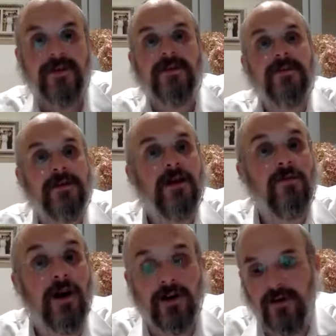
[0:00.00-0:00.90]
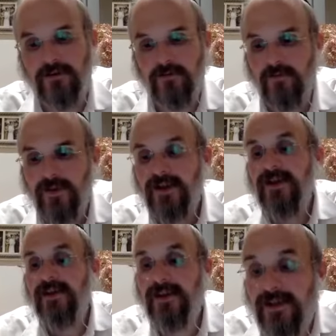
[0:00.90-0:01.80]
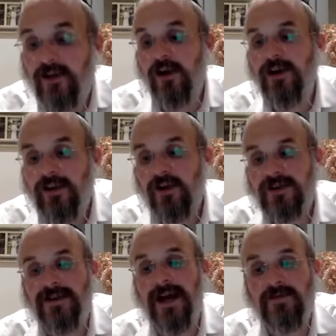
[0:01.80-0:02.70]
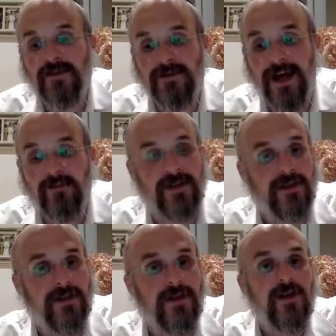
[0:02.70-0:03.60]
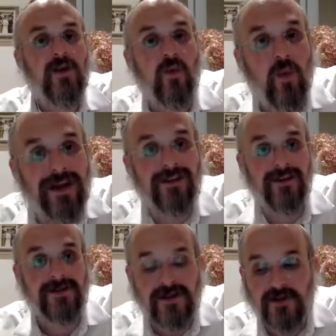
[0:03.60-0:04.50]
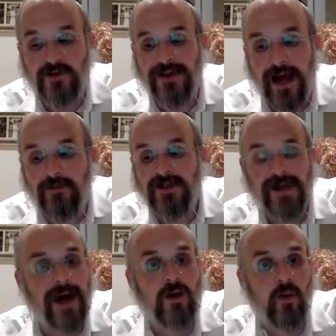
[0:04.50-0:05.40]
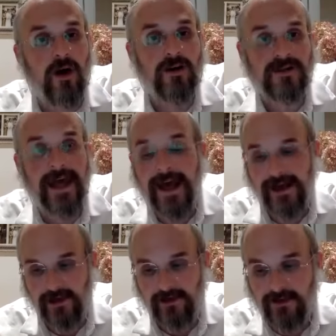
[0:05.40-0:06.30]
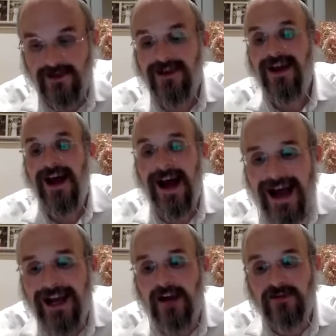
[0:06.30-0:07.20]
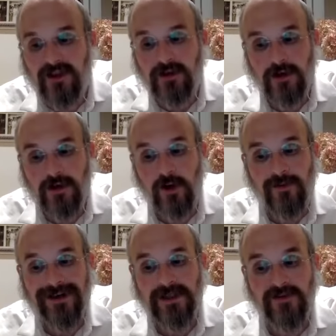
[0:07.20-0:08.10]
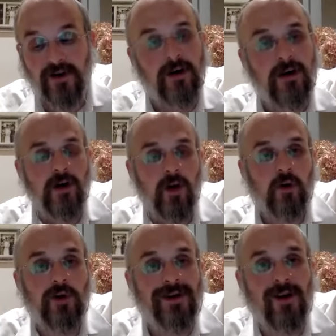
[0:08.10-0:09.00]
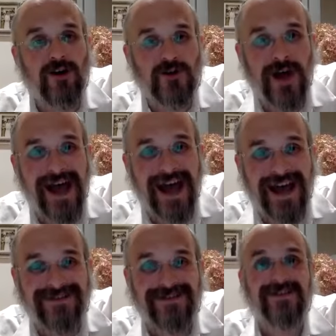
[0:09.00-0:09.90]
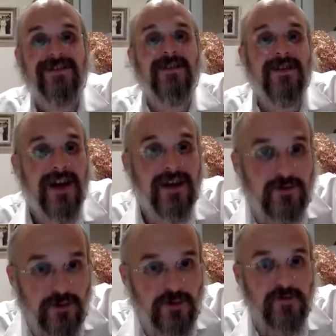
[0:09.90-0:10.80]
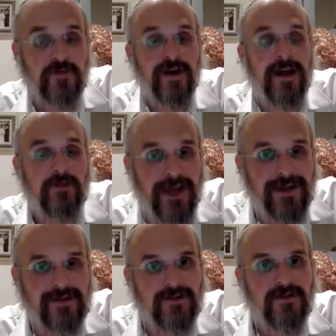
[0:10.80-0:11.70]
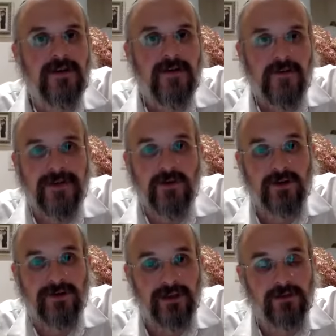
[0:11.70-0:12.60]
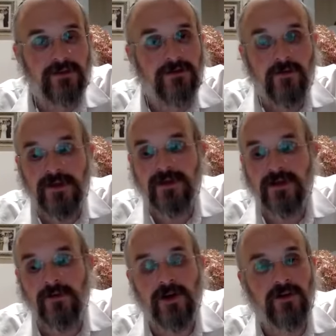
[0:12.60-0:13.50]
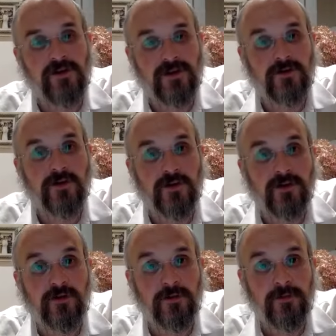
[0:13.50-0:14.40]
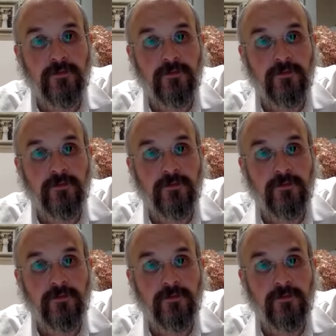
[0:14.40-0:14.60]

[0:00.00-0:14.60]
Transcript: Says the Gemara, no. Ki koi klosin amsa nami. When does this 30 amas high wall stand? Agav tikra amaziva. Only when it also has a roof and plaster. This is what I was telling you. This is the Gemara Tesis is referring to.